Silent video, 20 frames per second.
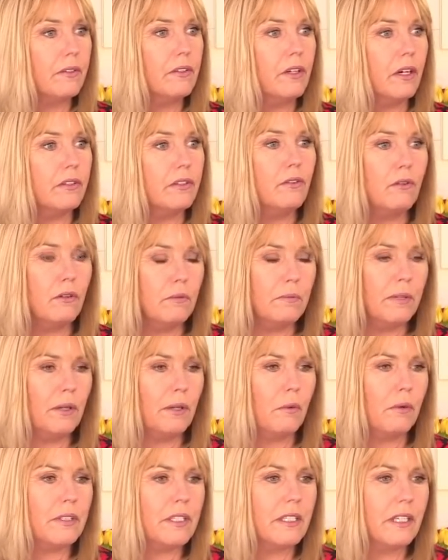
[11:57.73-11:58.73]

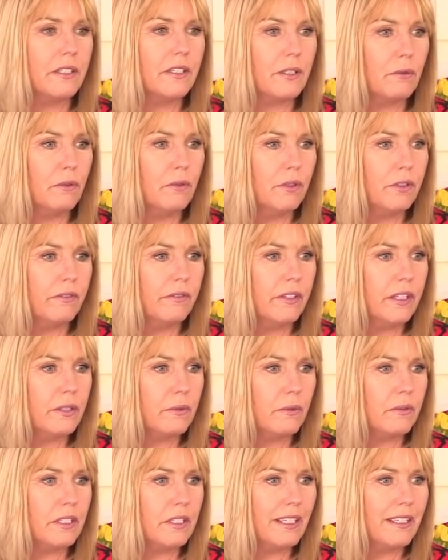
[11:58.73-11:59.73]
normally one side is a quarter of an
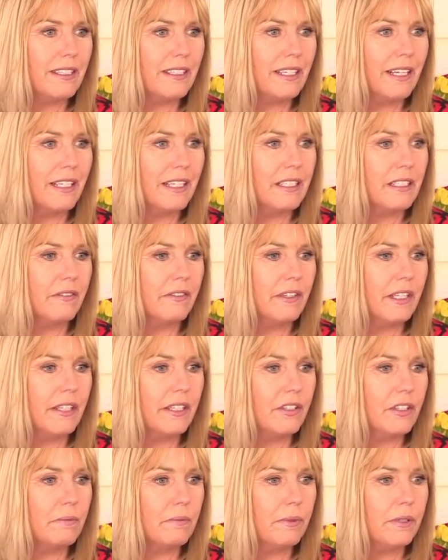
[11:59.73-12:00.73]
inch, one side is an eighth of an
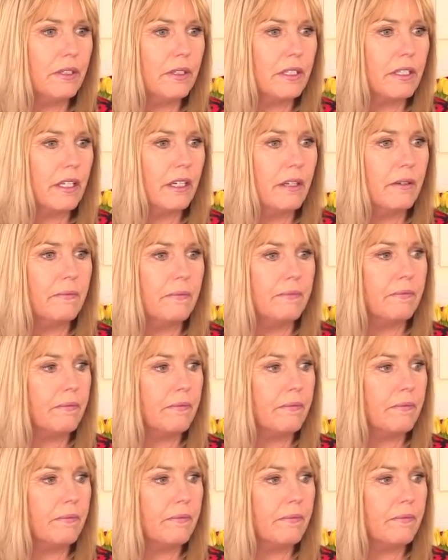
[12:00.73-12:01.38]
inch, but